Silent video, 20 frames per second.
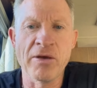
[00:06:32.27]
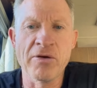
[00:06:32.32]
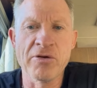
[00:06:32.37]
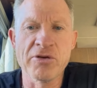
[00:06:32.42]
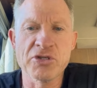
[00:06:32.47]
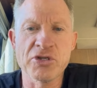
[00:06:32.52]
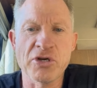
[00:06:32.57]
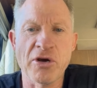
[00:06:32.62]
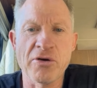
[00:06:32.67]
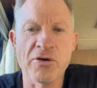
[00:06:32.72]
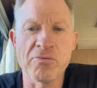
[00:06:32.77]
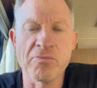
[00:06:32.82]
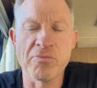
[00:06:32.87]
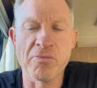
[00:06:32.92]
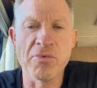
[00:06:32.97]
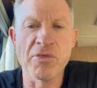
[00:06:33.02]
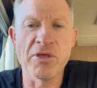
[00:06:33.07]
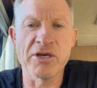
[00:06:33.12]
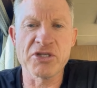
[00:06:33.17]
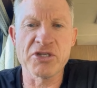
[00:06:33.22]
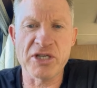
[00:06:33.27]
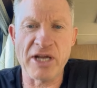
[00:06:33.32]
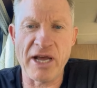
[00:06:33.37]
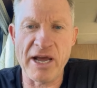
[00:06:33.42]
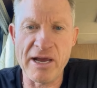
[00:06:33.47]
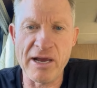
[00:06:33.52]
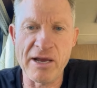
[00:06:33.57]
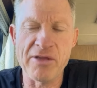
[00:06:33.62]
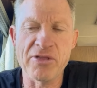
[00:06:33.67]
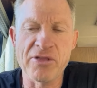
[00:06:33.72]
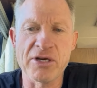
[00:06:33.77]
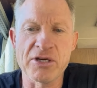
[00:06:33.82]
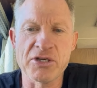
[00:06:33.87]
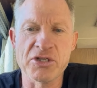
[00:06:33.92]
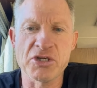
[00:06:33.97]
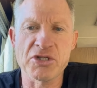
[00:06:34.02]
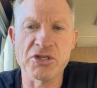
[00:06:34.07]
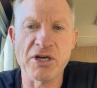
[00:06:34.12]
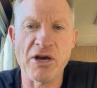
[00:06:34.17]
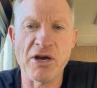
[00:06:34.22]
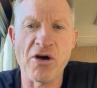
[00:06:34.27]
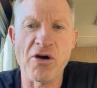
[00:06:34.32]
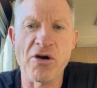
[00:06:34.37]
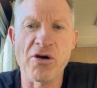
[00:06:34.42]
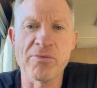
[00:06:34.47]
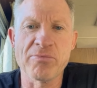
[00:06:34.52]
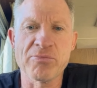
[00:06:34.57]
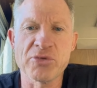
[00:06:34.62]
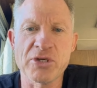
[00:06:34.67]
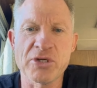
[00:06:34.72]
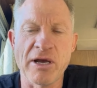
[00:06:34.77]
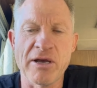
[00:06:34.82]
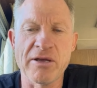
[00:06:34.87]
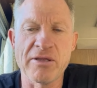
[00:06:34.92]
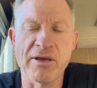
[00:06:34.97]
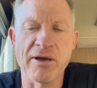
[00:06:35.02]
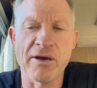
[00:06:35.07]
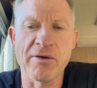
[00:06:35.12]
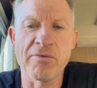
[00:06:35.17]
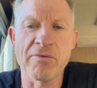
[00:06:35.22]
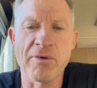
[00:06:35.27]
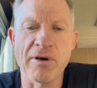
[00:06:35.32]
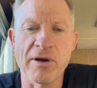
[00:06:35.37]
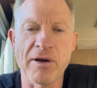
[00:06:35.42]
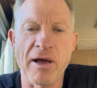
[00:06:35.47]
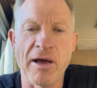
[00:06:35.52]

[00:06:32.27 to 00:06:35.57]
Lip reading: So they're staying in the existing homes and they're